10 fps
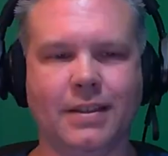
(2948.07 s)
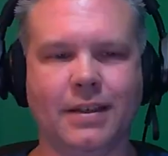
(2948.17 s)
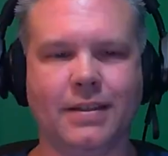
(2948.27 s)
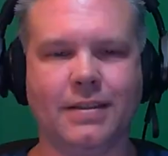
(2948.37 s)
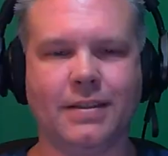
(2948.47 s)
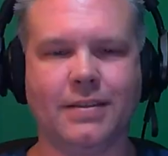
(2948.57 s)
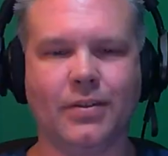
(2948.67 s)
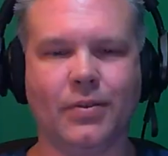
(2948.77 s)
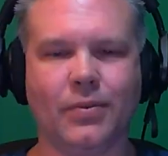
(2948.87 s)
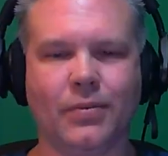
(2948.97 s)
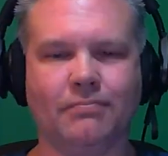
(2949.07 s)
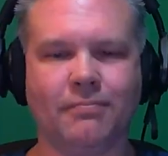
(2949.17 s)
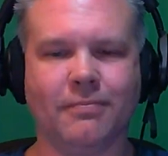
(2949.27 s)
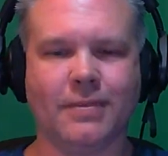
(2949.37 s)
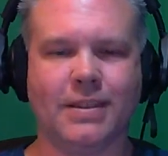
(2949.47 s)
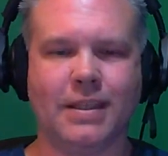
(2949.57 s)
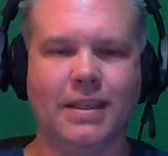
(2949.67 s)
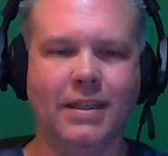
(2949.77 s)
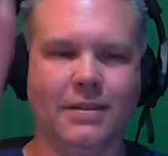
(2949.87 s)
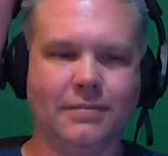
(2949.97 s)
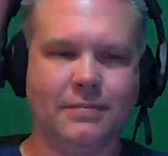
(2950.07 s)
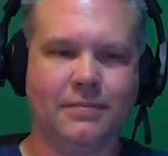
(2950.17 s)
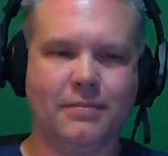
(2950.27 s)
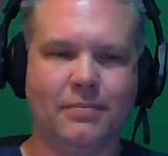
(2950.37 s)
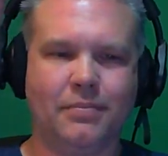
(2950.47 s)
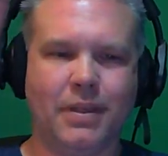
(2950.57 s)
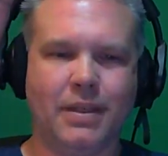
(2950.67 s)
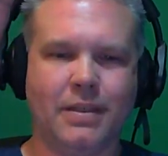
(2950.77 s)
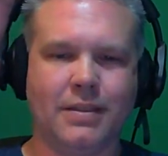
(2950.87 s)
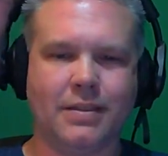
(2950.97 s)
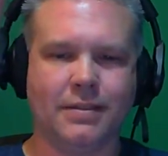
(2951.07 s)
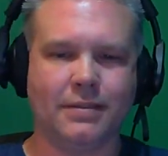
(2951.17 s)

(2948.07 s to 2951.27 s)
it, guys. So, see ya. Peace.